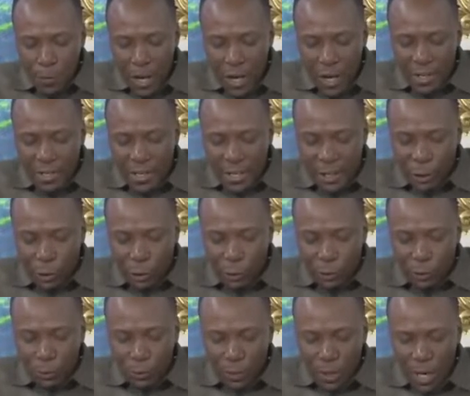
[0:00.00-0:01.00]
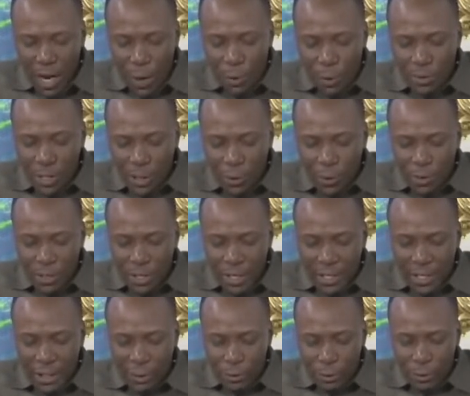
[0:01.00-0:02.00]
Esther Ndungu, hautakosa
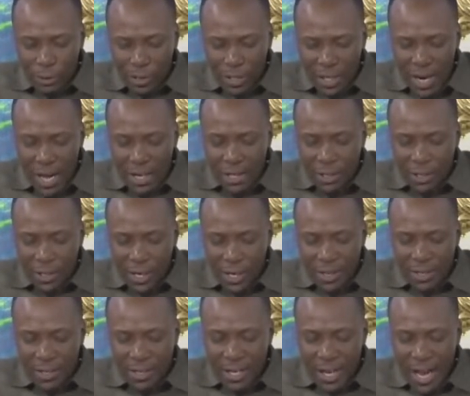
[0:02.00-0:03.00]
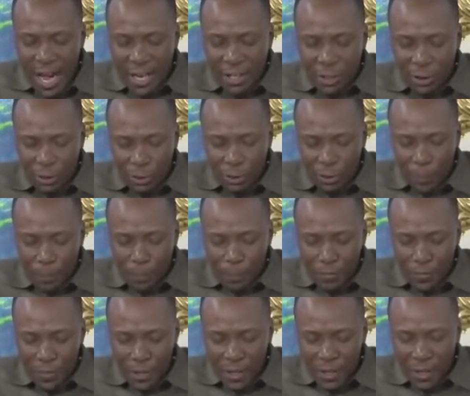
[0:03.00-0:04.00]
kitu. Nancy Andrew,
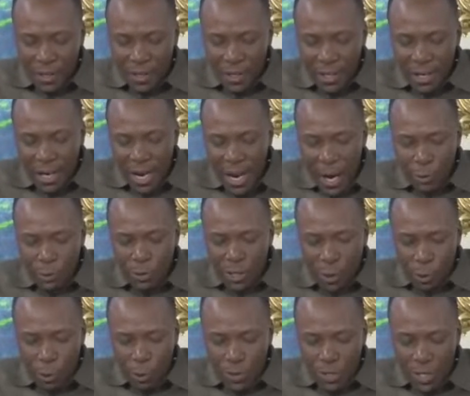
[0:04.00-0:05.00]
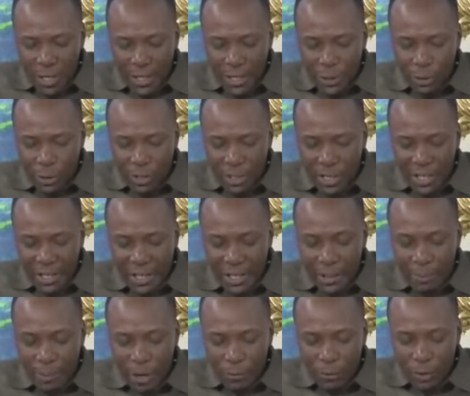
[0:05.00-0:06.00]
hautakosa kitu in the
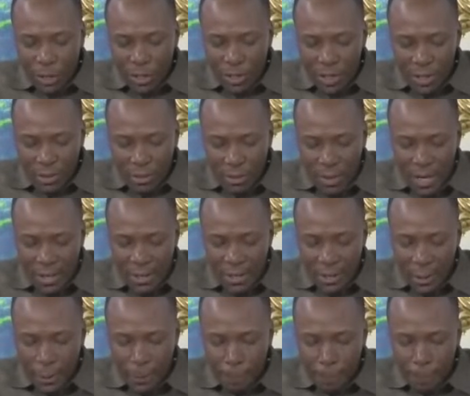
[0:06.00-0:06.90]
name of Jesus Christ.